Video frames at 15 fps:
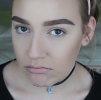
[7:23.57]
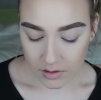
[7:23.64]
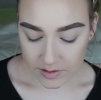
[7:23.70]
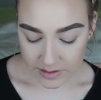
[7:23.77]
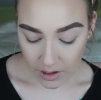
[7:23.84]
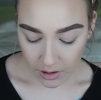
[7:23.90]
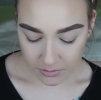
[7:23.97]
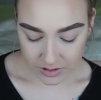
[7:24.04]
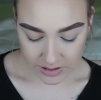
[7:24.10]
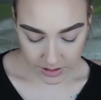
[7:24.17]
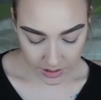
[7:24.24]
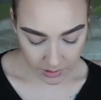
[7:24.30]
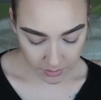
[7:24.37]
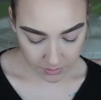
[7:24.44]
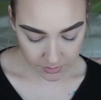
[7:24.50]
So I'm just gonna
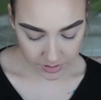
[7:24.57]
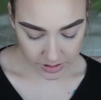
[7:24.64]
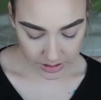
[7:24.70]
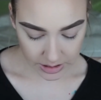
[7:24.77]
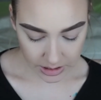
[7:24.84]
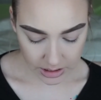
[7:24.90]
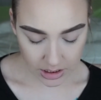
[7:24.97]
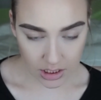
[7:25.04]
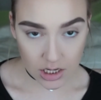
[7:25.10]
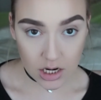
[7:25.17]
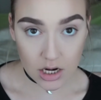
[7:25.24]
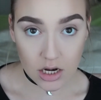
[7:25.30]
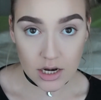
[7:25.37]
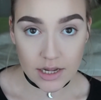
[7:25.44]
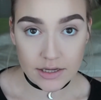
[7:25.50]
go in with the
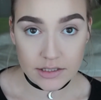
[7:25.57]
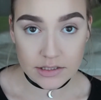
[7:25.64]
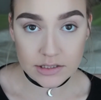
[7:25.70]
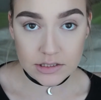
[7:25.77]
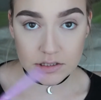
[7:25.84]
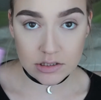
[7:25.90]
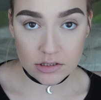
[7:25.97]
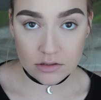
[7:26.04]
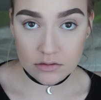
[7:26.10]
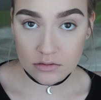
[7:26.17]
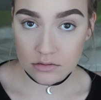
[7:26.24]
NYX